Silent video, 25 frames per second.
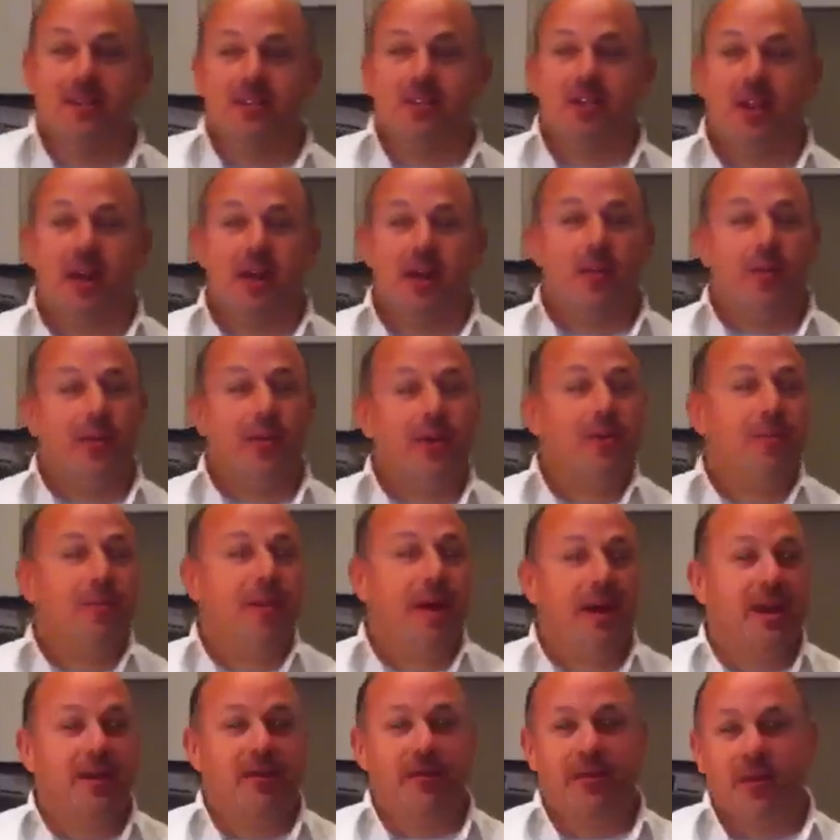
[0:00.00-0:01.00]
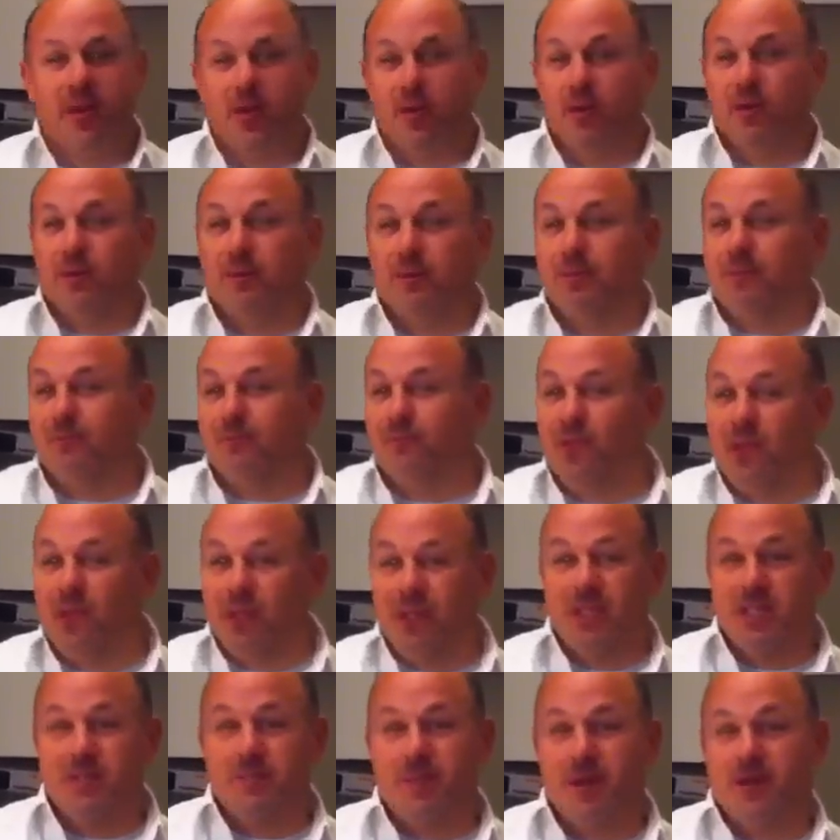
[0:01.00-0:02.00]
Tonight we are making for you a
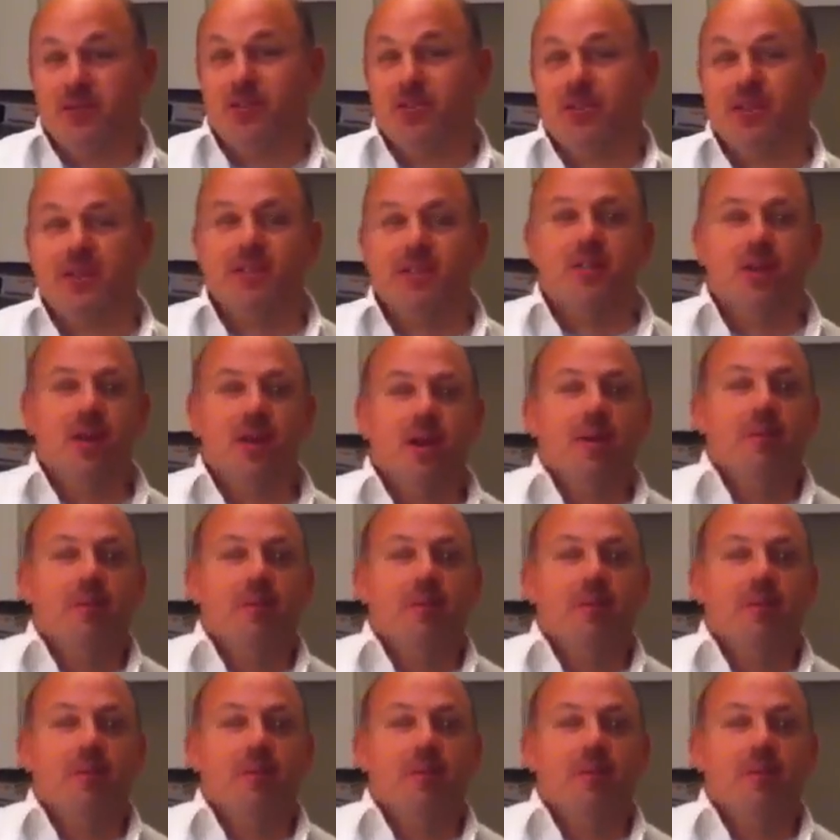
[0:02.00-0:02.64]
really special dish,